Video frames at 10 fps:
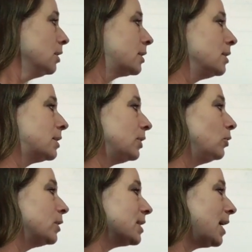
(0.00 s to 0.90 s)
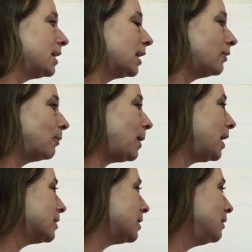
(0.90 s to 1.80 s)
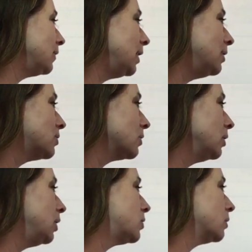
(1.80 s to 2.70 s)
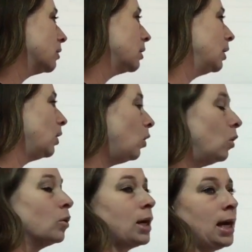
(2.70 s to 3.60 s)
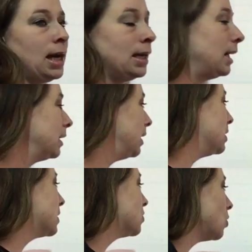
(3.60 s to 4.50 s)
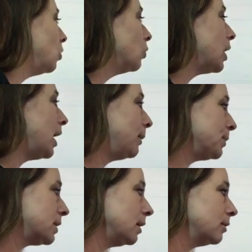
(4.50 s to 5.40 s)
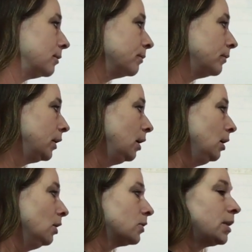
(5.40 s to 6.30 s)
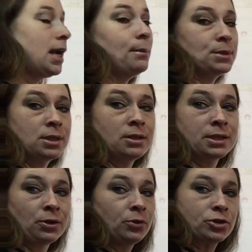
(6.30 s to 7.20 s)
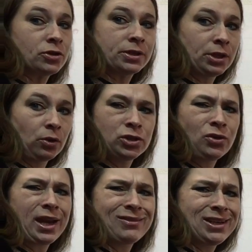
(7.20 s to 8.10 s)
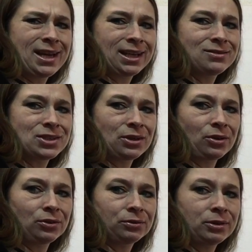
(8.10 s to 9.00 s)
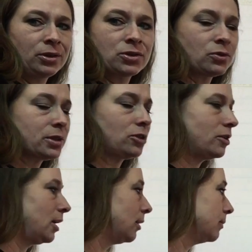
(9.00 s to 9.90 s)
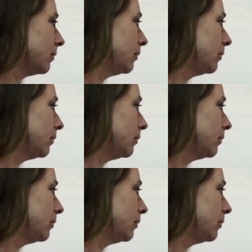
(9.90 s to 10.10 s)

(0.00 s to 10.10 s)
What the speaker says: Since 0 is not negative or positive, it is its own opposite. So the opposite of 0 is just 0. You don't have a -0. There is no such thing.